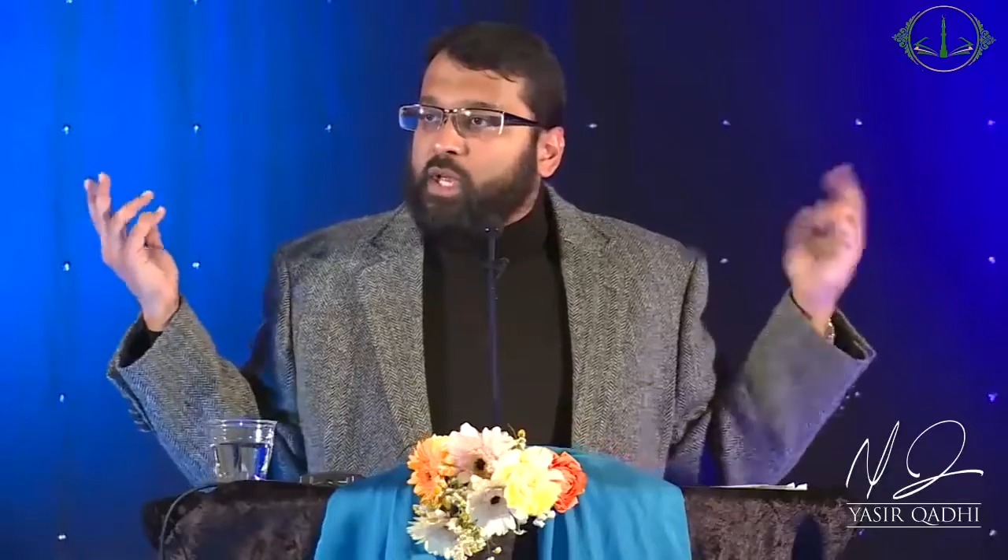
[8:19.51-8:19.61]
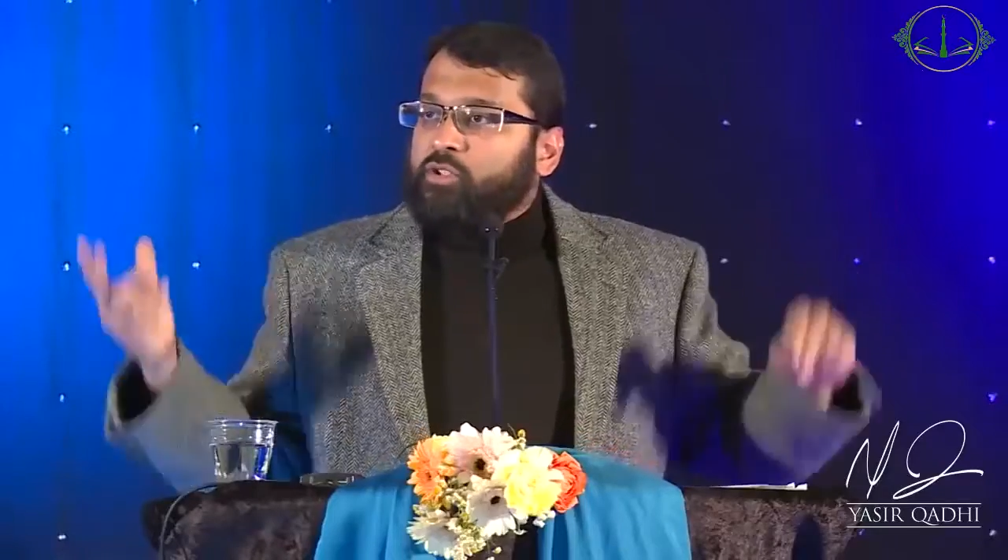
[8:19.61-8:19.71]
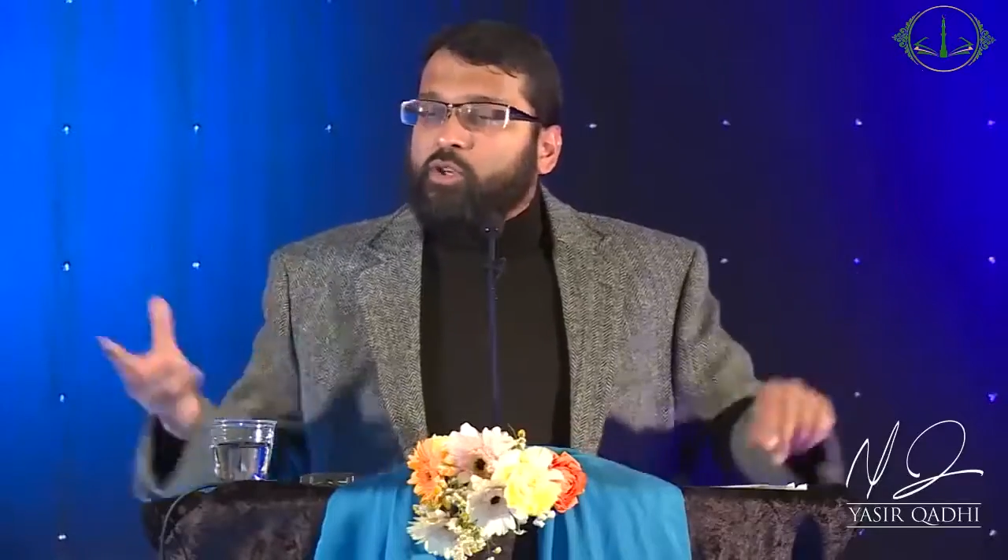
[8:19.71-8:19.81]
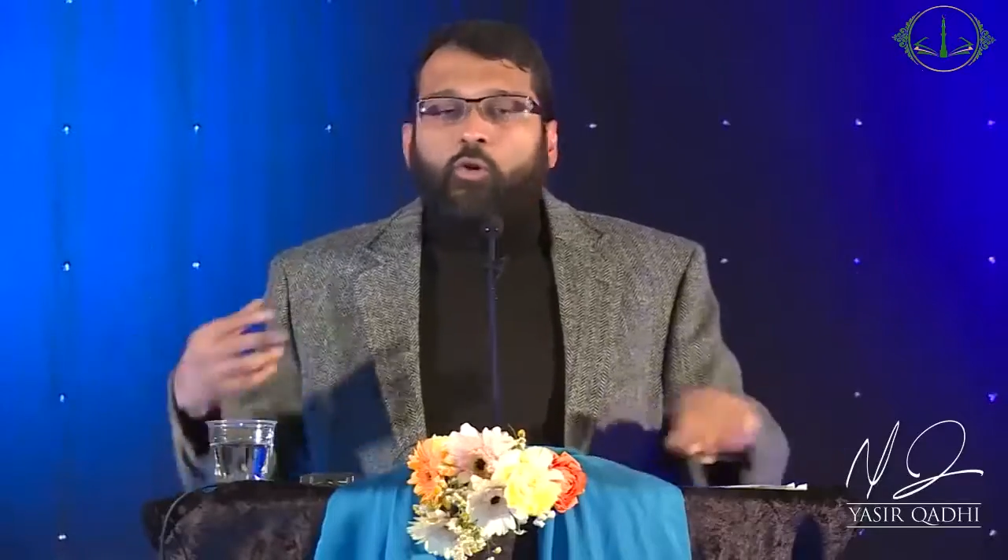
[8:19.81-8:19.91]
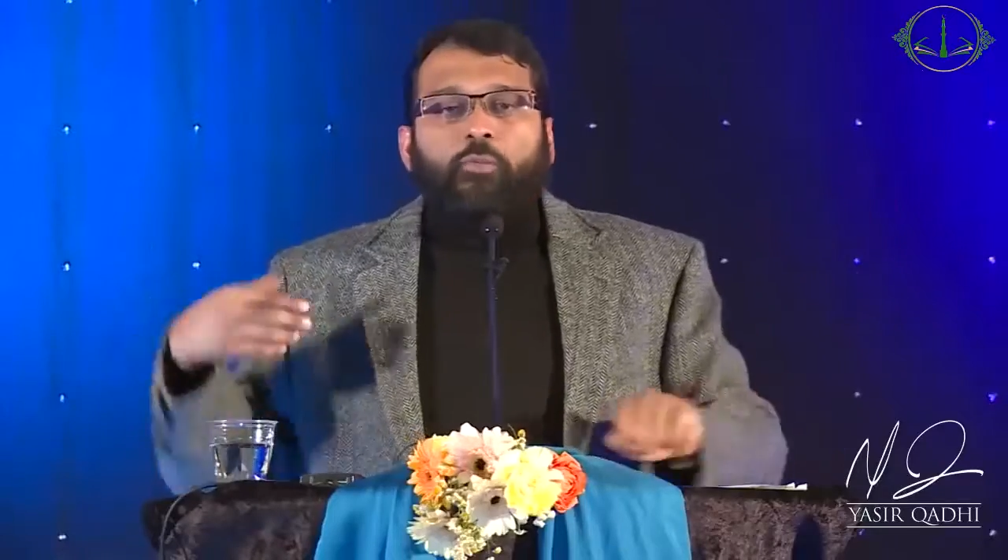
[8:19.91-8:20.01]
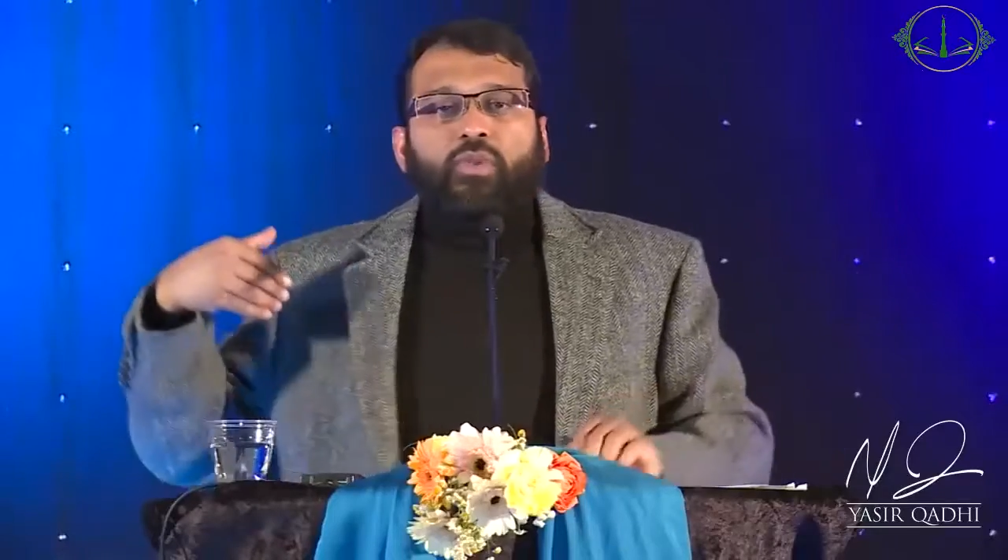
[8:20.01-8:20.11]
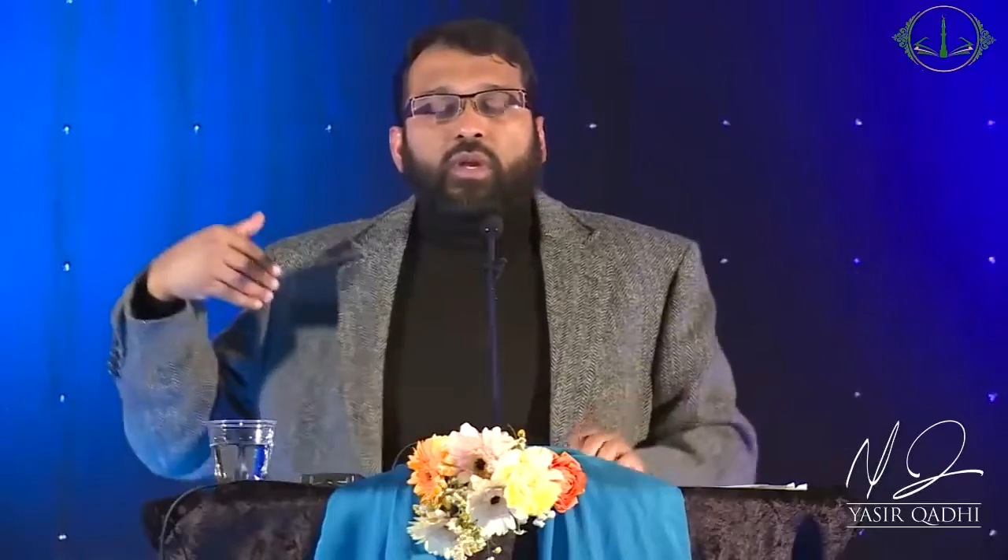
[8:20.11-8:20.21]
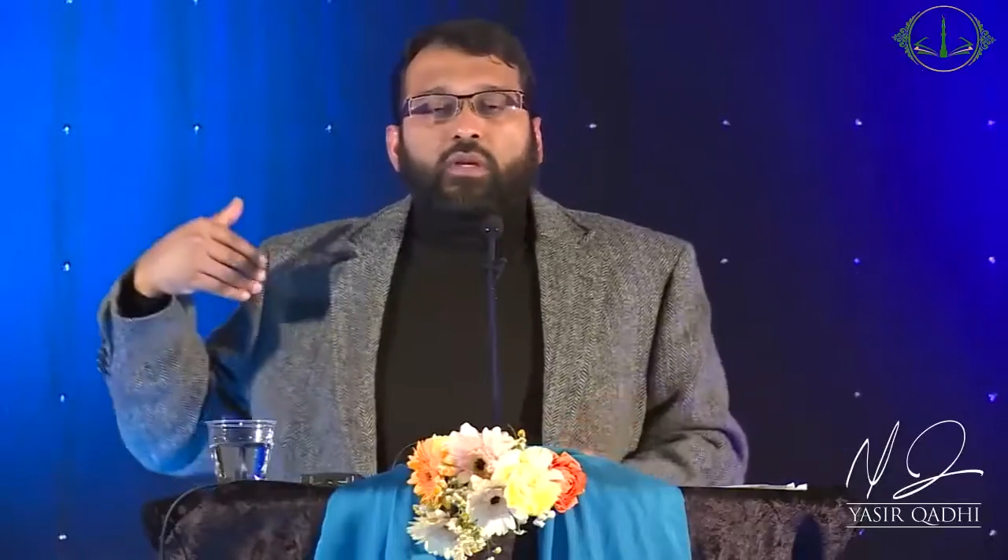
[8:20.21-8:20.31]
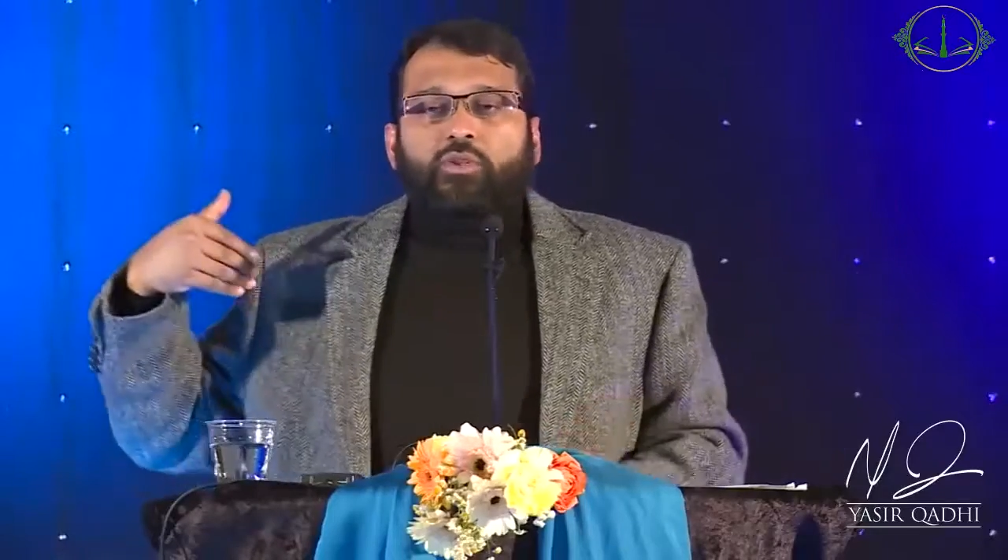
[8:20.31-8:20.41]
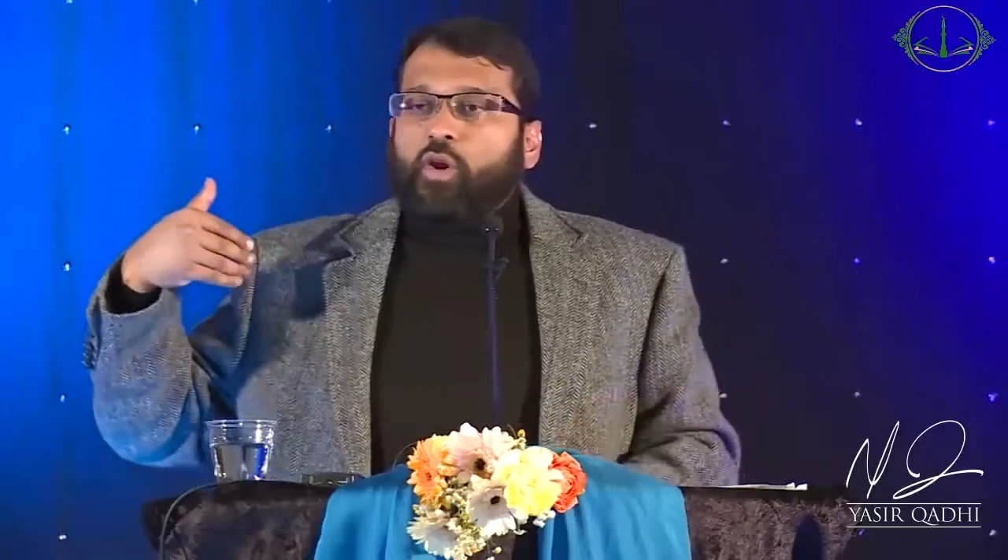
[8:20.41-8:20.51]
So,
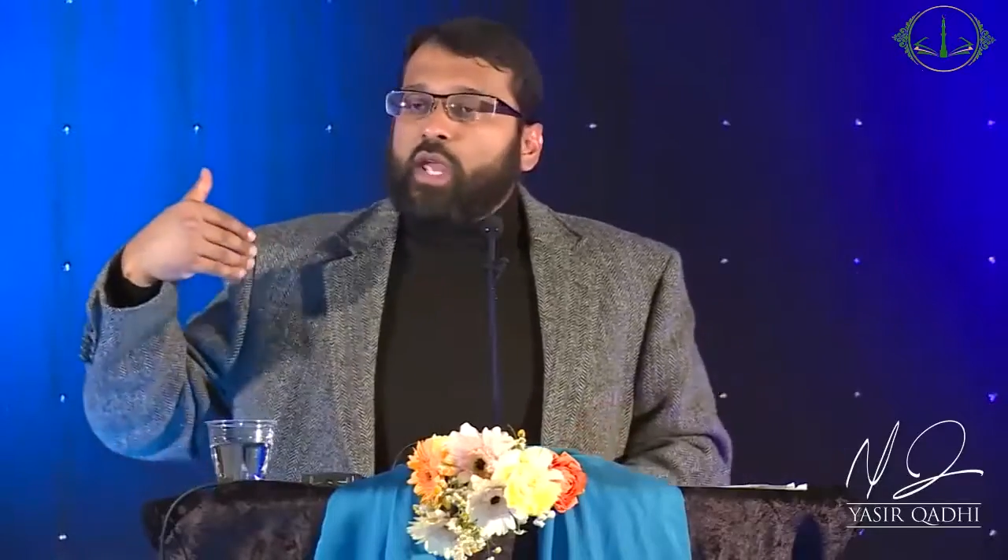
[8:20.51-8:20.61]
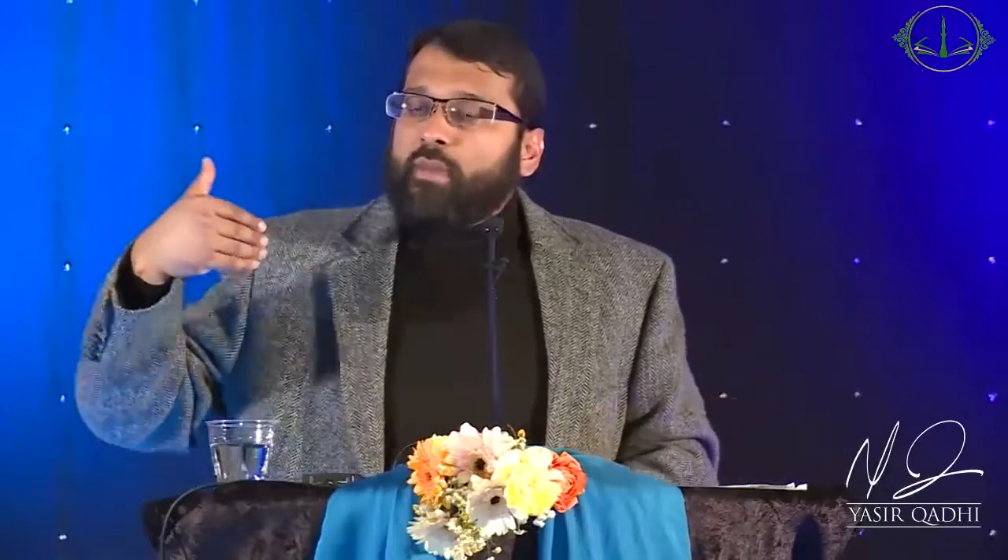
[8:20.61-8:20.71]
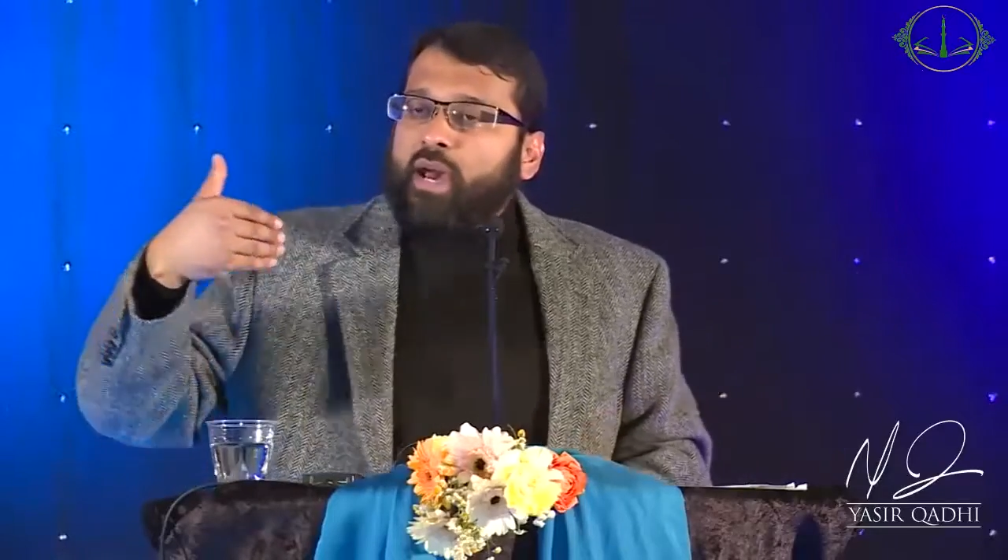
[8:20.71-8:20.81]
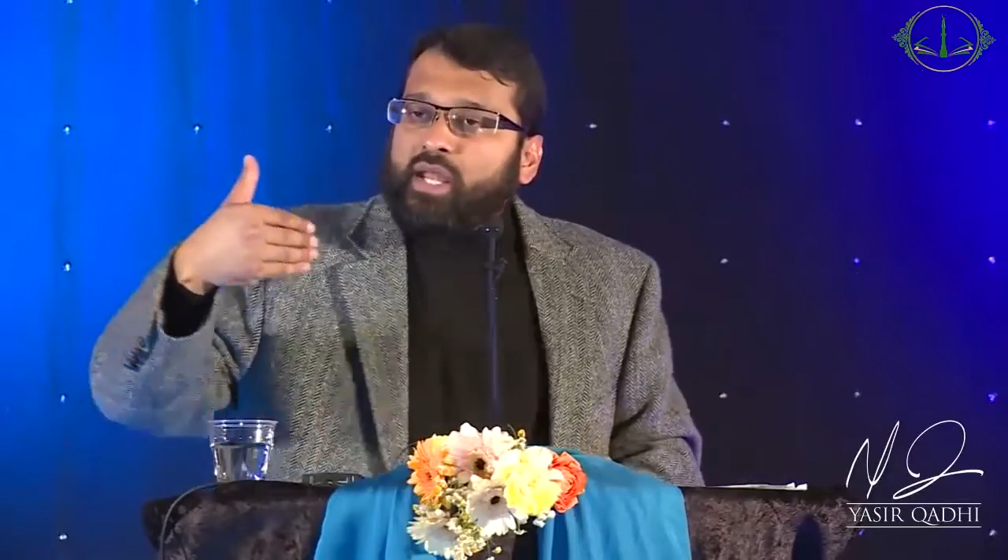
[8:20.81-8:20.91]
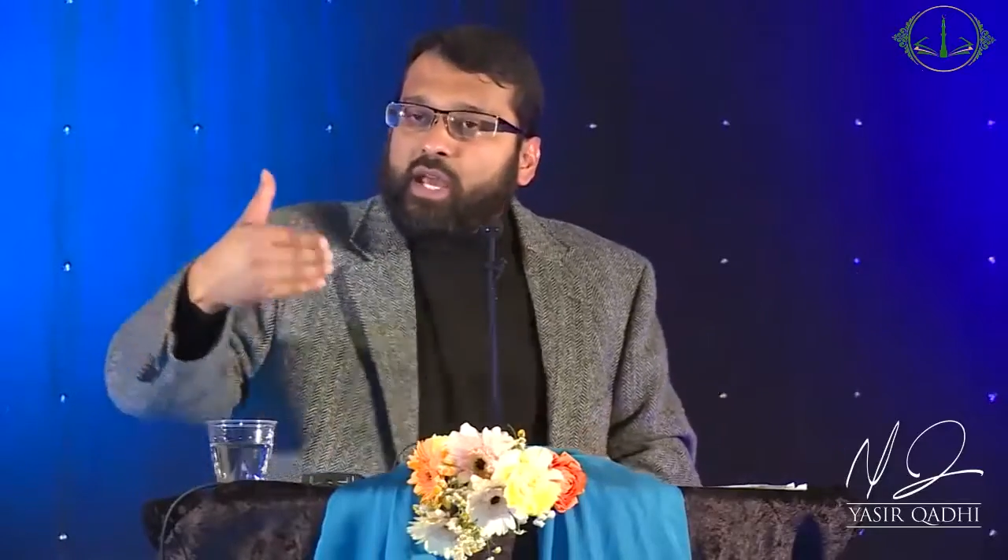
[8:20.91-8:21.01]
Juhayman